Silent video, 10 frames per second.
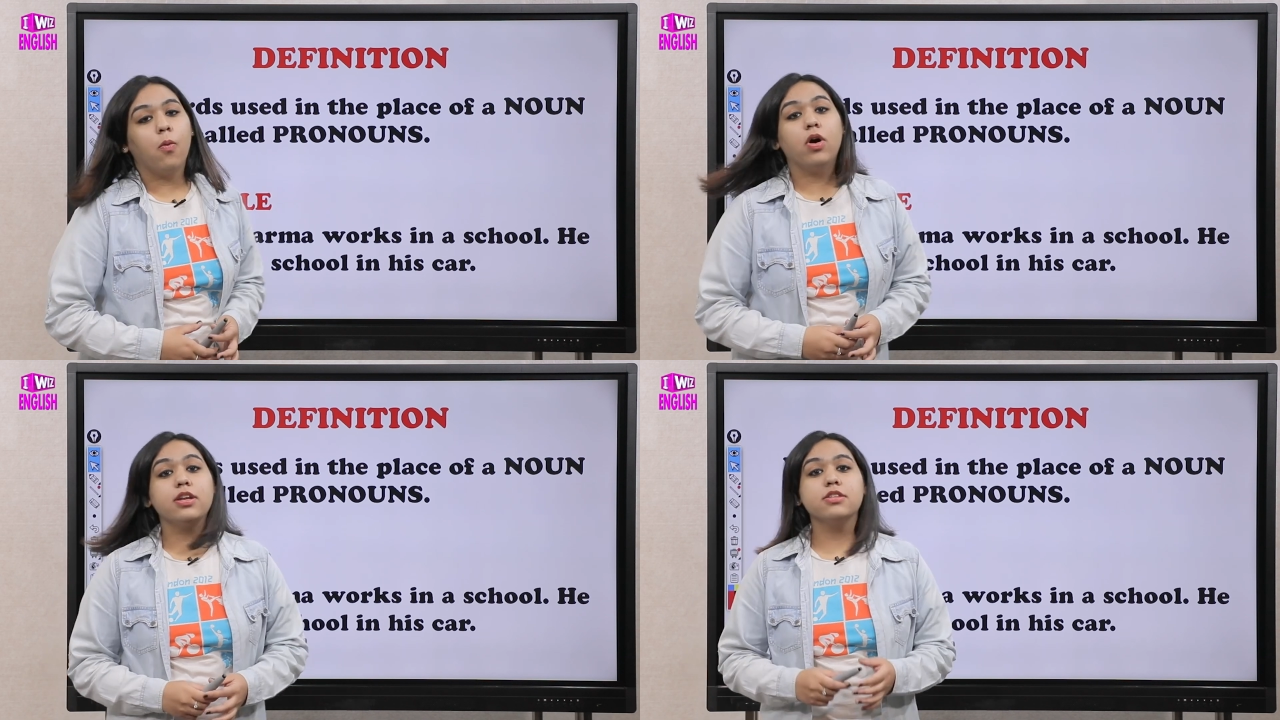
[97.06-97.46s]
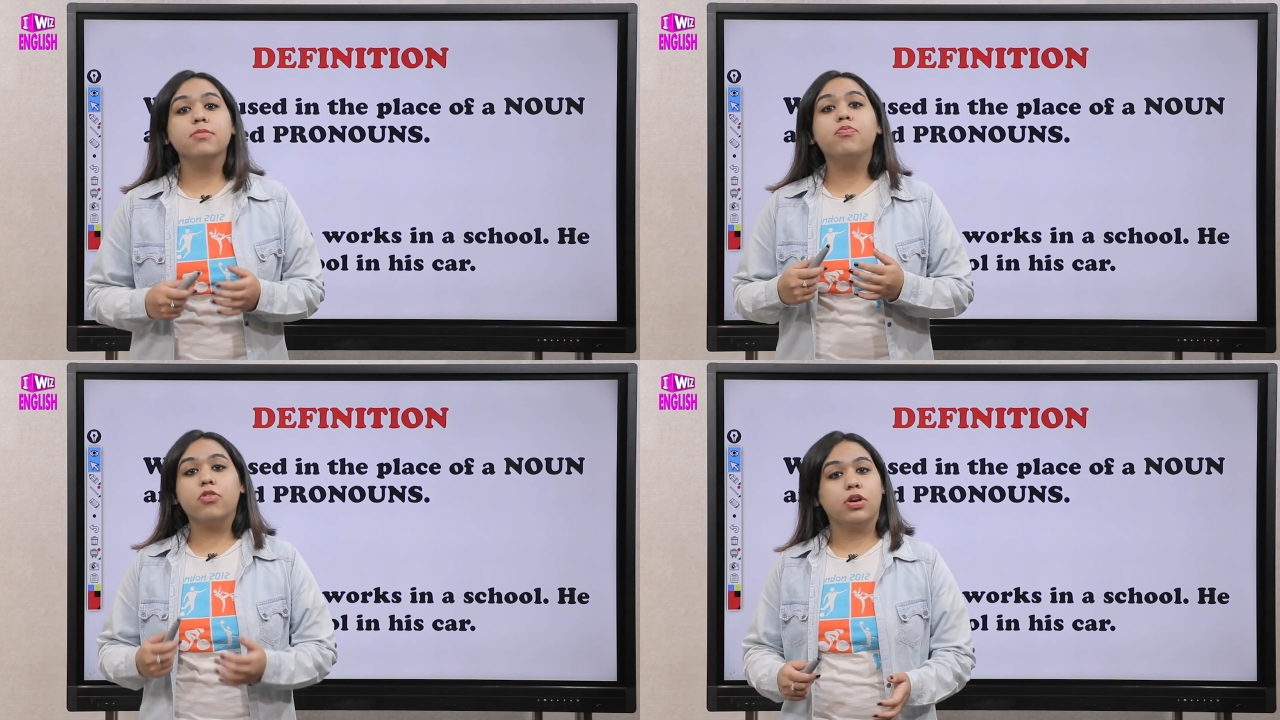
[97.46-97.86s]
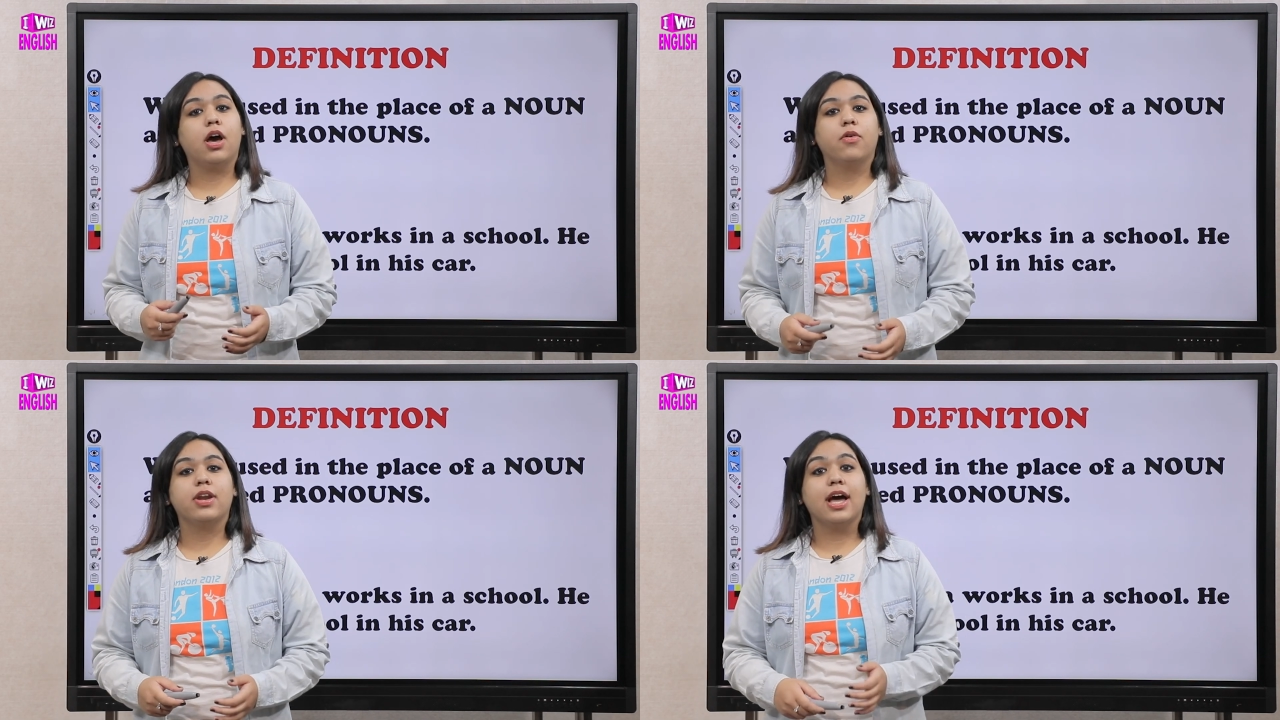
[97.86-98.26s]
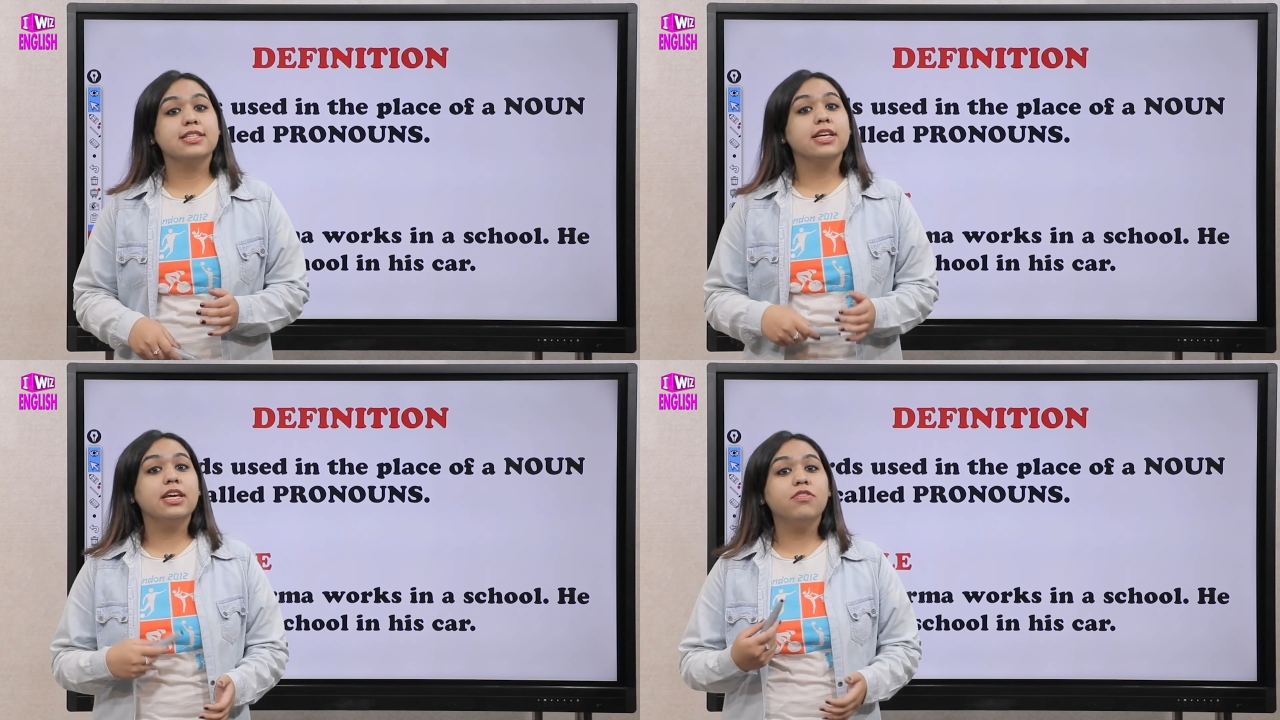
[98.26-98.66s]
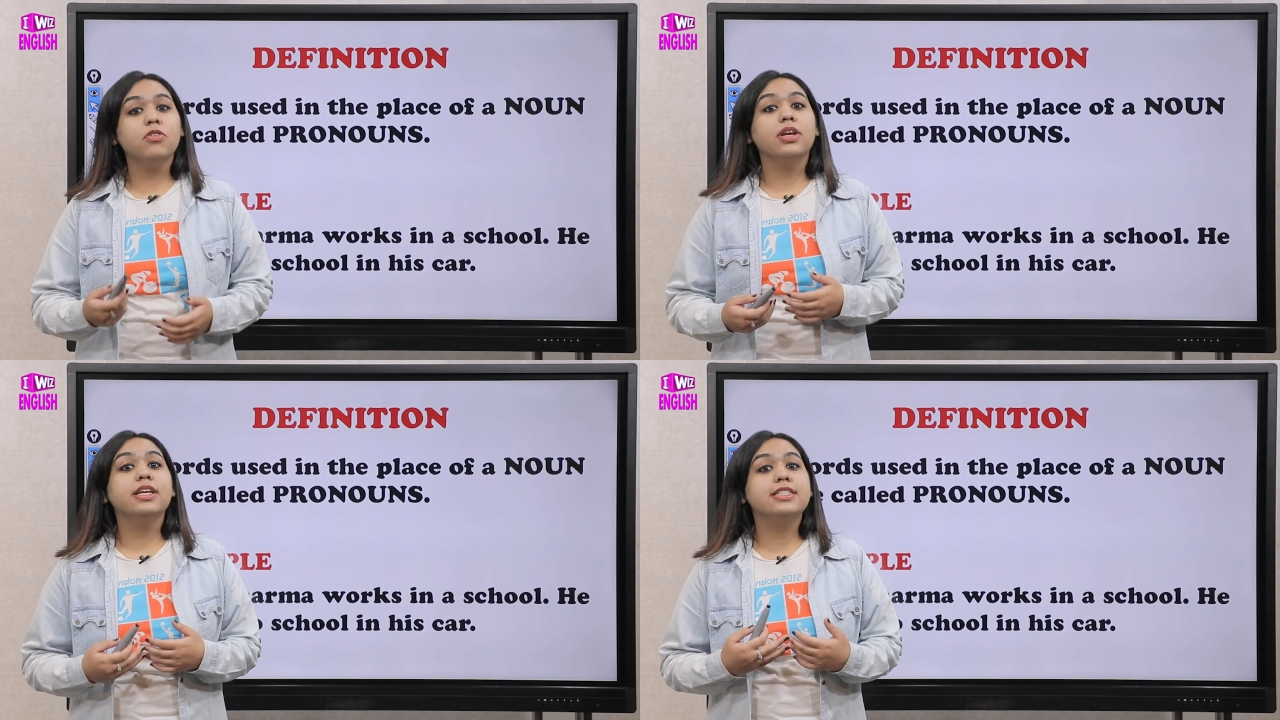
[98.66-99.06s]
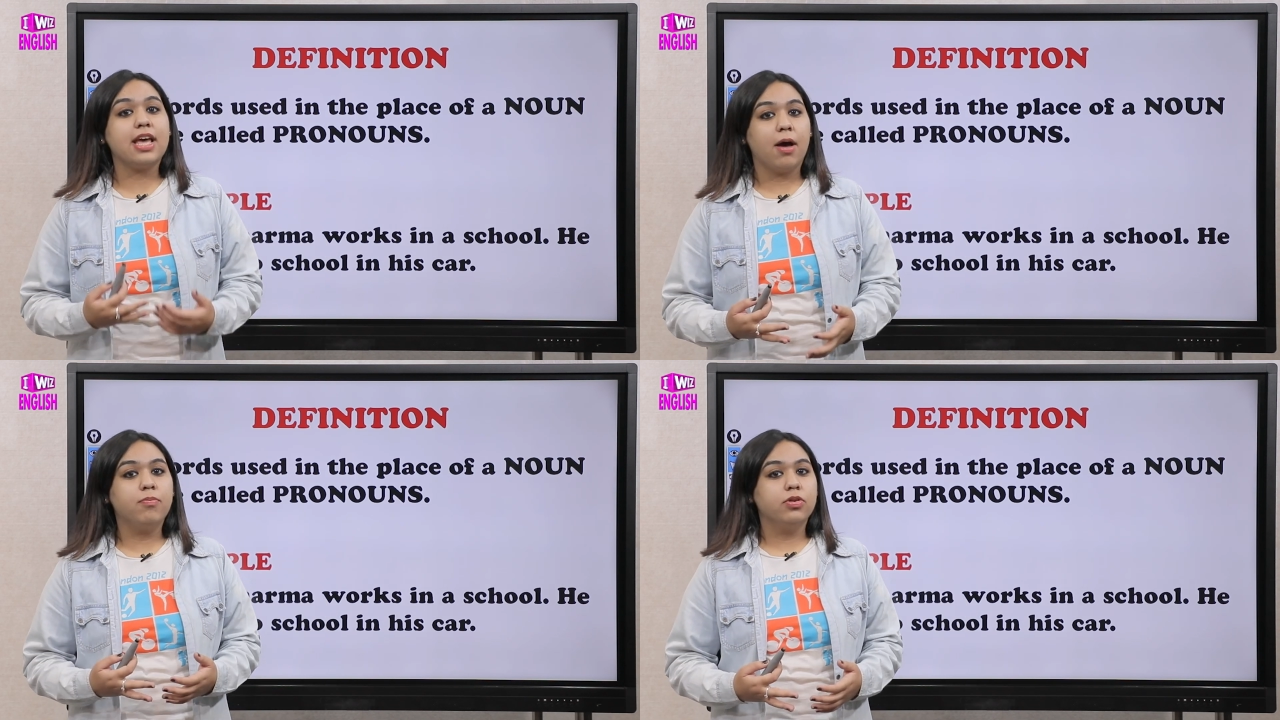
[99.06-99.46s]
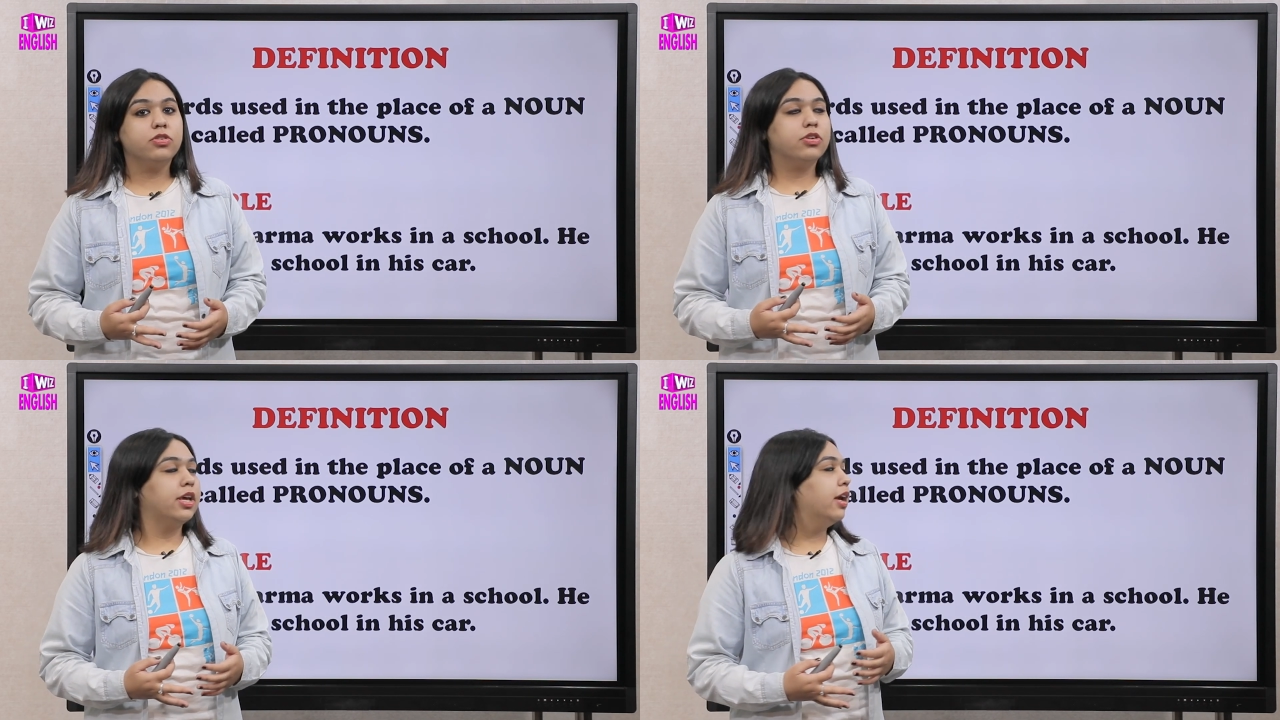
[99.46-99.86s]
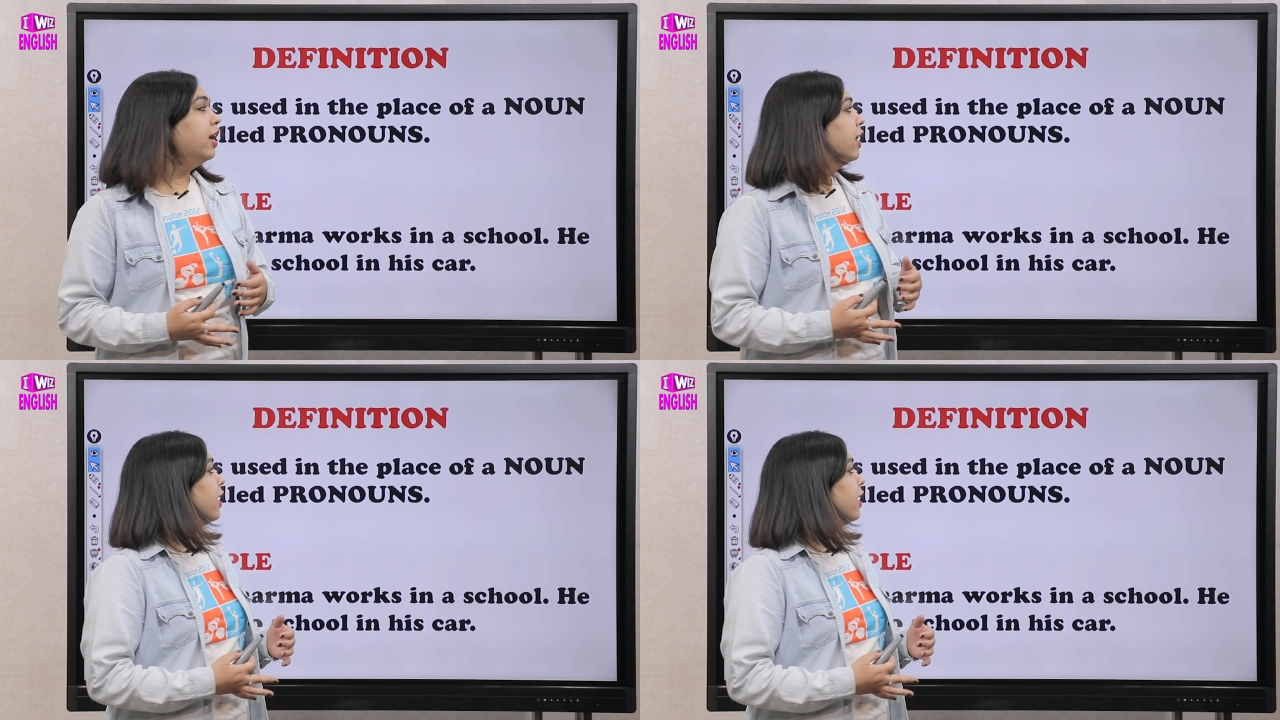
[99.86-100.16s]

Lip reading: what is a pronoun? As I gave you an example today,